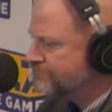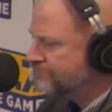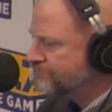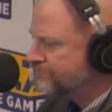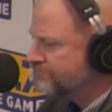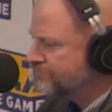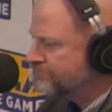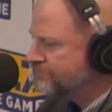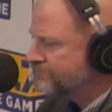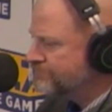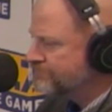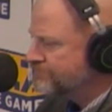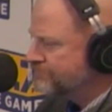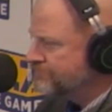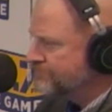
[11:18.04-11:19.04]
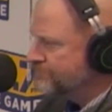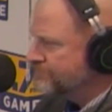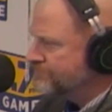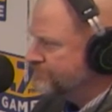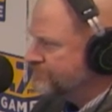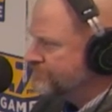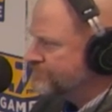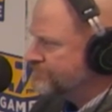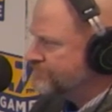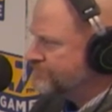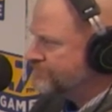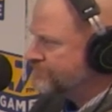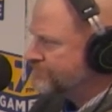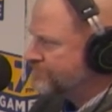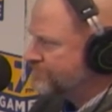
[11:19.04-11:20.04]

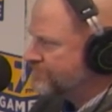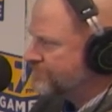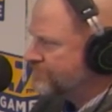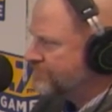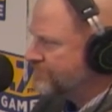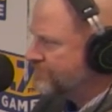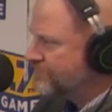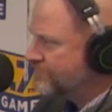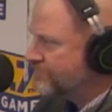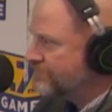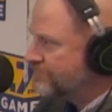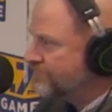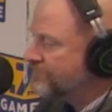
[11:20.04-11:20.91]
(not speaking)